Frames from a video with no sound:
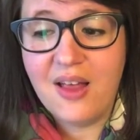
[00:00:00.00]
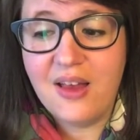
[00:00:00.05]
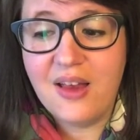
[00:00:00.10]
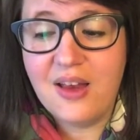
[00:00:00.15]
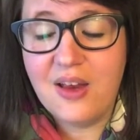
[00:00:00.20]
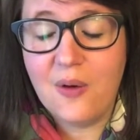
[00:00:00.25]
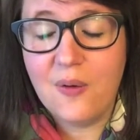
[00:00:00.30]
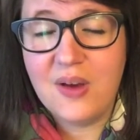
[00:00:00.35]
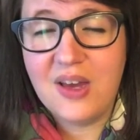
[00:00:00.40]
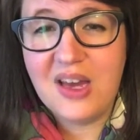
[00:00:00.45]

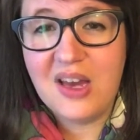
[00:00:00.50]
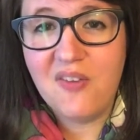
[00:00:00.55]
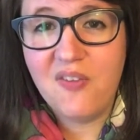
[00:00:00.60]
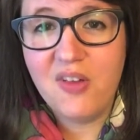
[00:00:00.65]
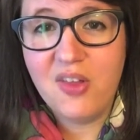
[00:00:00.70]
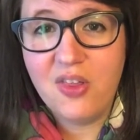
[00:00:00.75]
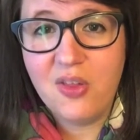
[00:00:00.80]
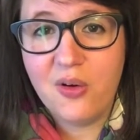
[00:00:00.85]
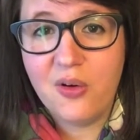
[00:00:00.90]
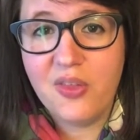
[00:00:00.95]

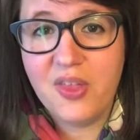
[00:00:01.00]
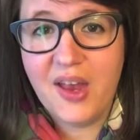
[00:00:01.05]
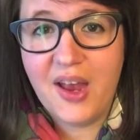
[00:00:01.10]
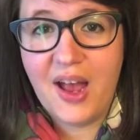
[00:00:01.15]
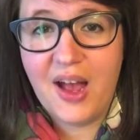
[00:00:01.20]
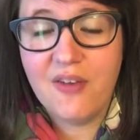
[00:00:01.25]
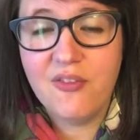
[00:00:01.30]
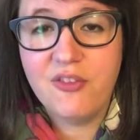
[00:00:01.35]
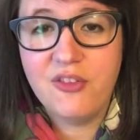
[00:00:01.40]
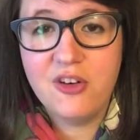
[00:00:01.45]
even though they
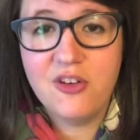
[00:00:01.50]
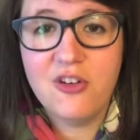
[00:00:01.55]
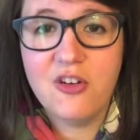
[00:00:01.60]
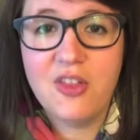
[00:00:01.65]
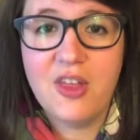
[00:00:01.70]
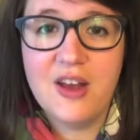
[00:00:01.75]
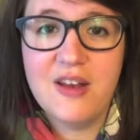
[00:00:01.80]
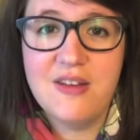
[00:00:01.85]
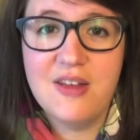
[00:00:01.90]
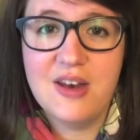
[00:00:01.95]
have
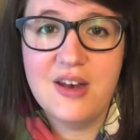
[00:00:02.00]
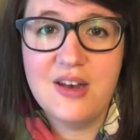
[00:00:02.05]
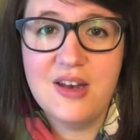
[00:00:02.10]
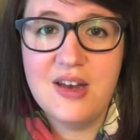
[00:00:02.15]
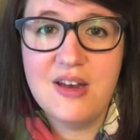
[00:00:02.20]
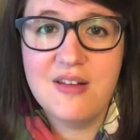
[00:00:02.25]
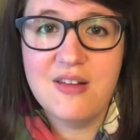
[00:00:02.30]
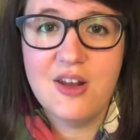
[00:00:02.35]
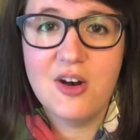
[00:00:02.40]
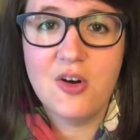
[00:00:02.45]
digital
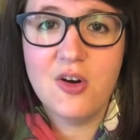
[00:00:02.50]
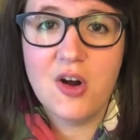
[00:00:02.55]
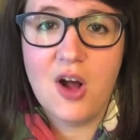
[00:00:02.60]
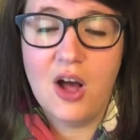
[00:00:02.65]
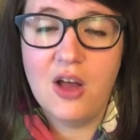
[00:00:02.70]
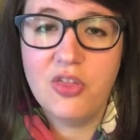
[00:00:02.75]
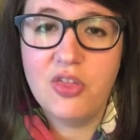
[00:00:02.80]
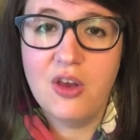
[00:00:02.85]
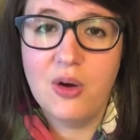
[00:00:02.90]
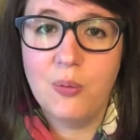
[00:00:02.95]
identities that are
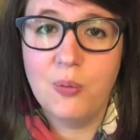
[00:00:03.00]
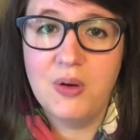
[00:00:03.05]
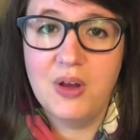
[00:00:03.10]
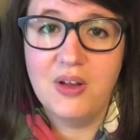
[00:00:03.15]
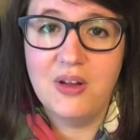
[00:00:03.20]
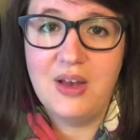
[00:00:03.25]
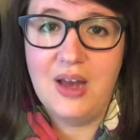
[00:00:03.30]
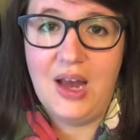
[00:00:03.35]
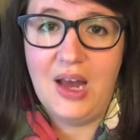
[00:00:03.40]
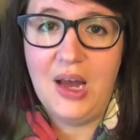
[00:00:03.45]
not their
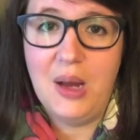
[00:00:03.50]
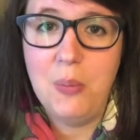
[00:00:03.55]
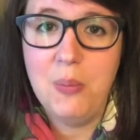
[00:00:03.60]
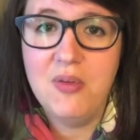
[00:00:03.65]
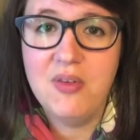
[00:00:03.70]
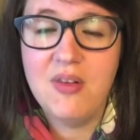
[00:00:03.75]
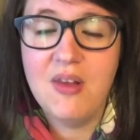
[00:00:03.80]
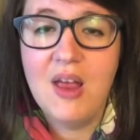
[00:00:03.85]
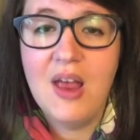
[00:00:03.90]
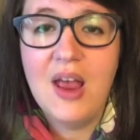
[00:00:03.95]
real
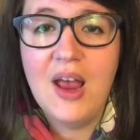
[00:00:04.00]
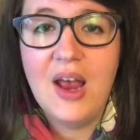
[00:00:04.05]
names,